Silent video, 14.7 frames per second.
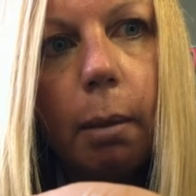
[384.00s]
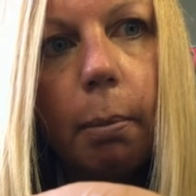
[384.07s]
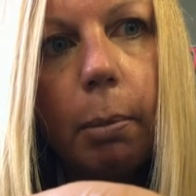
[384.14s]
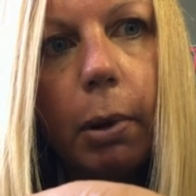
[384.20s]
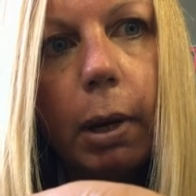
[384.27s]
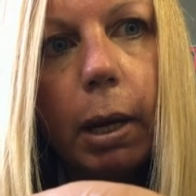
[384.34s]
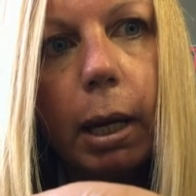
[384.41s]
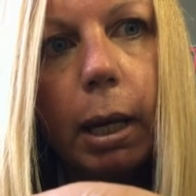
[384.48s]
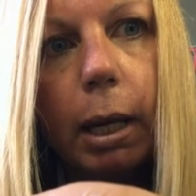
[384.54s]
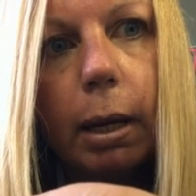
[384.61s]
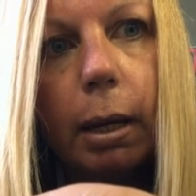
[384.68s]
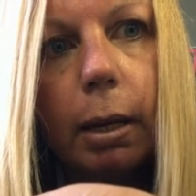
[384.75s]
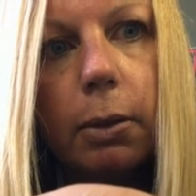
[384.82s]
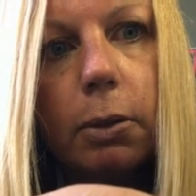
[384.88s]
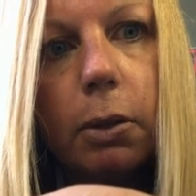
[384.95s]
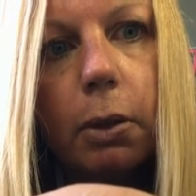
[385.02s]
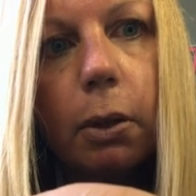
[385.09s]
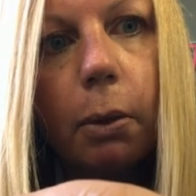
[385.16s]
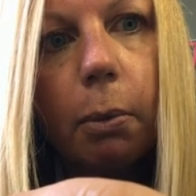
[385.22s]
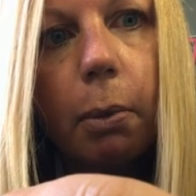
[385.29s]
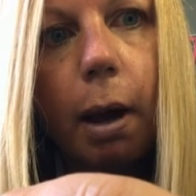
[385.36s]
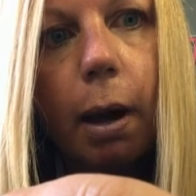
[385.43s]
putting it into
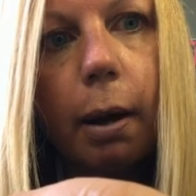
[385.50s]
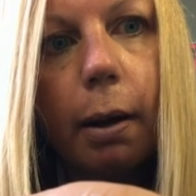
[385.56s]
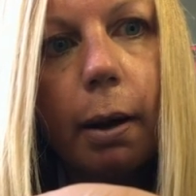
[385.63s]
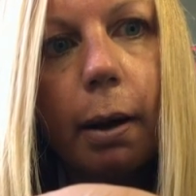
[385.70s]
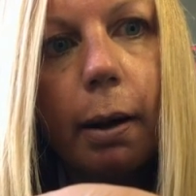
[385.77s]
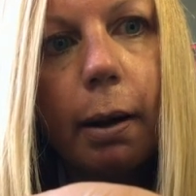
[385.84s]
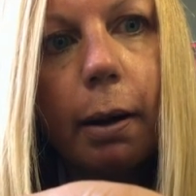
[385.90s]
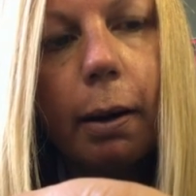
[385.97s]
the water.